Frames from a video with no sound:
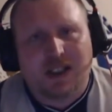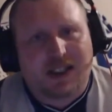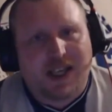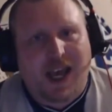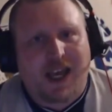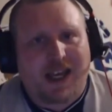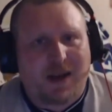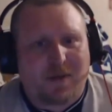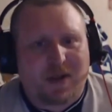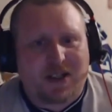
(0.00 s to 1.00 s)
yeah,
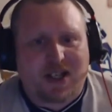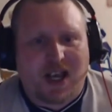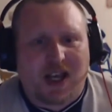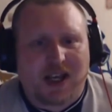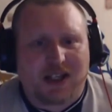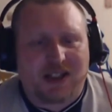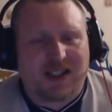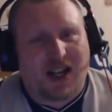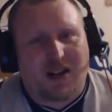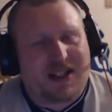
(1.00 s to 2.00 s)
it was
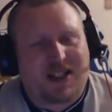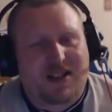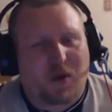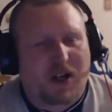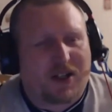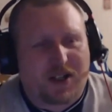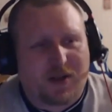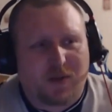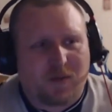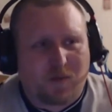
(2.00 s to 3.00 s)
this is what I
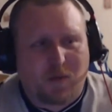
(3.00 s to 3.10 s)
do